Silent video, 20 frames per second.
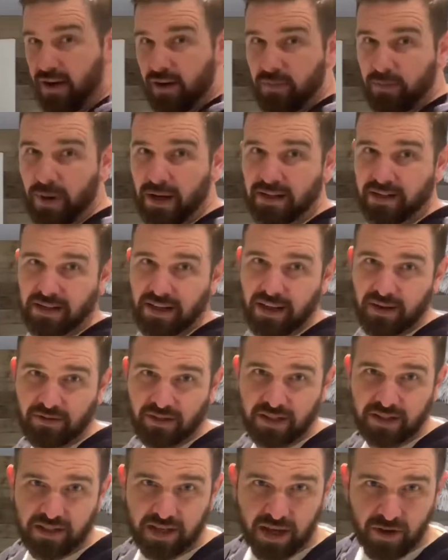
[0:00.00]
Basically, I'm
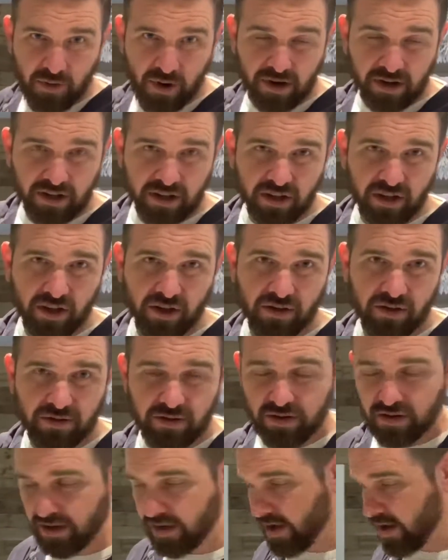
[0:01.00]
going to tell you what I'm going to
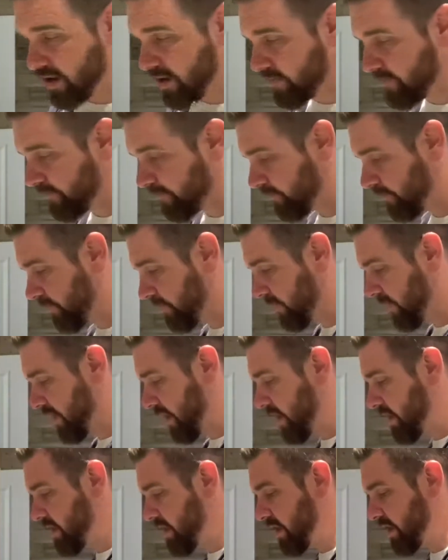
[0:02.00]
do, and
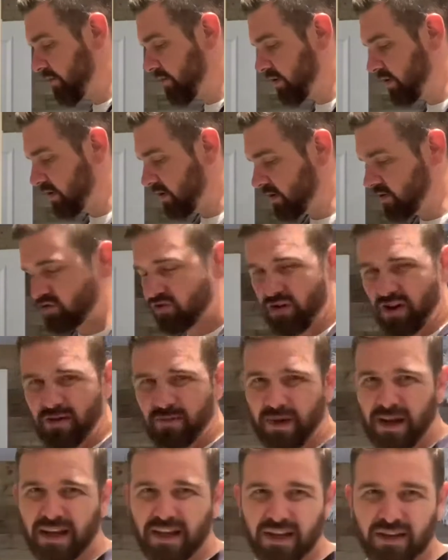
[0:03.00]
then I'm going to try and
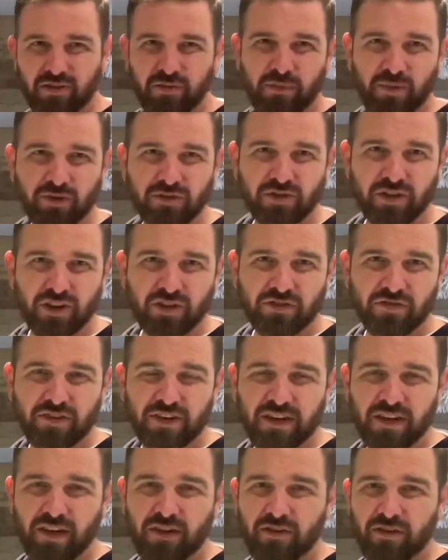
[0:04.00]
make a little montage
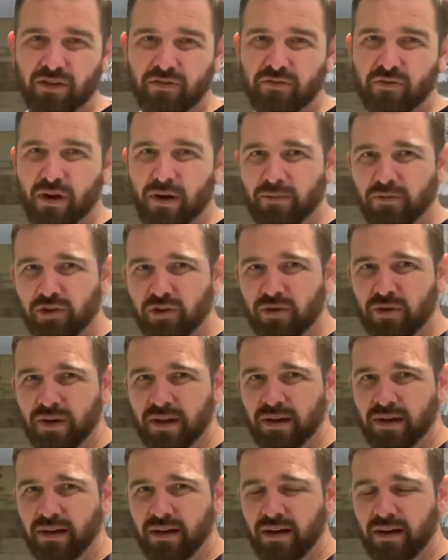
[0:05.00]
video of what I'm
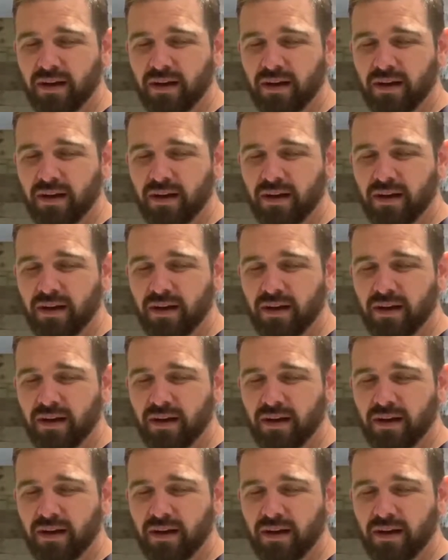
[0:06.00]
doing.